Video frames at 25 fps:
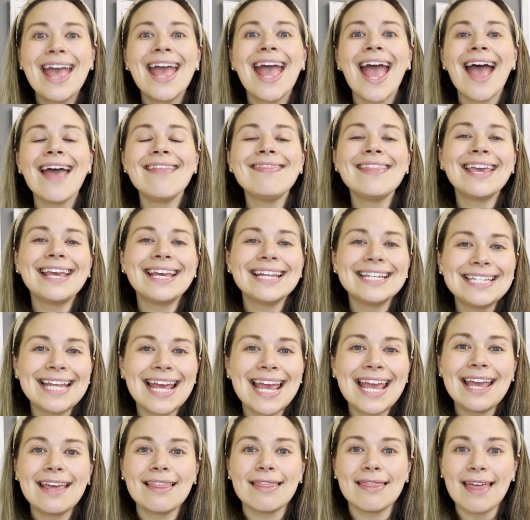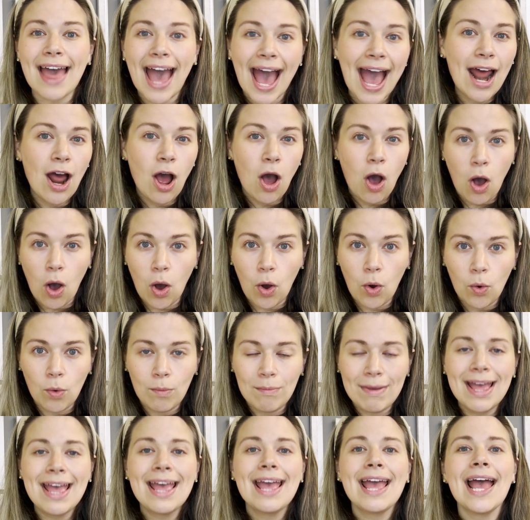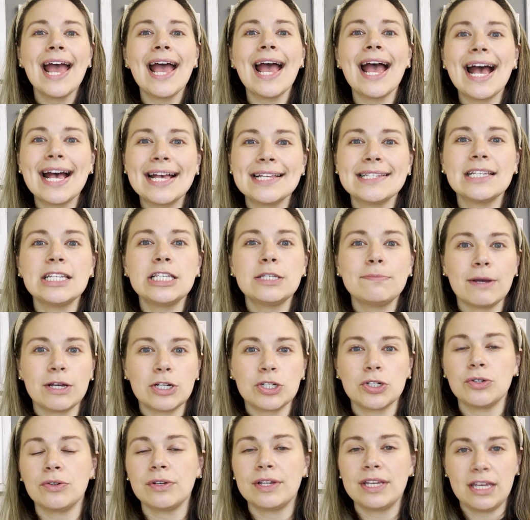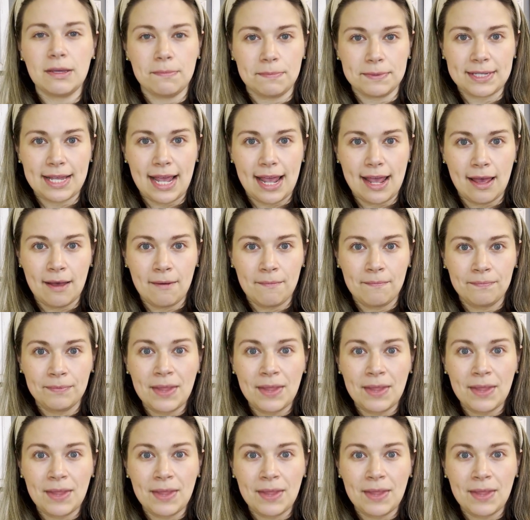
and they can take that home as a special keepsake.